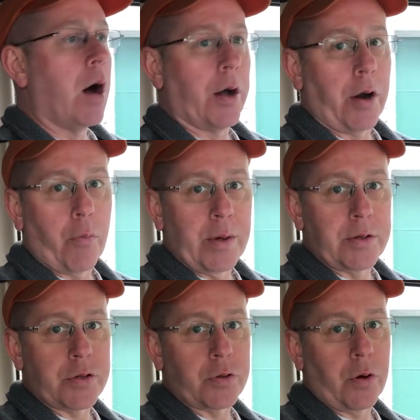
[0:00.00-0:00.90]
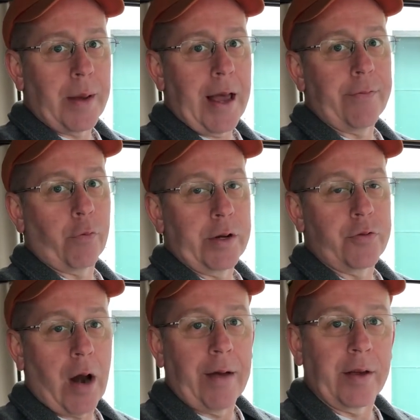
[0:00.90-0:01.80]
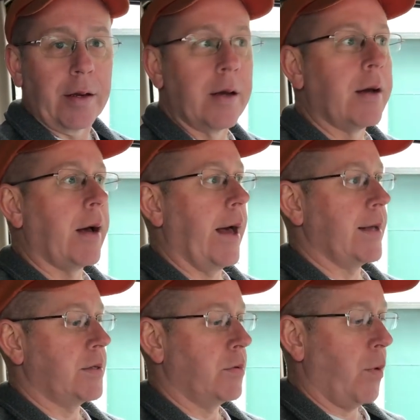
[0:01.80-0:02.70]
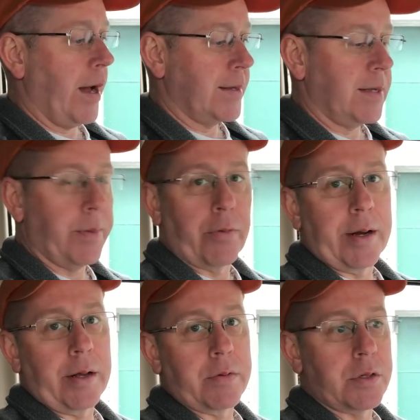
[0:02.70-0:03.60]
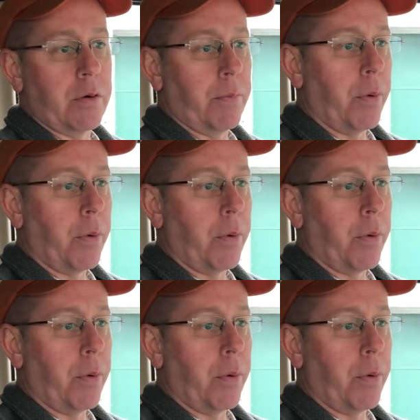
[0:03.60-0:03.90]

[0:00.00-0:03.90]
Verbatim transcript: on our Winter Storm Avery driving as to why a CB radio is so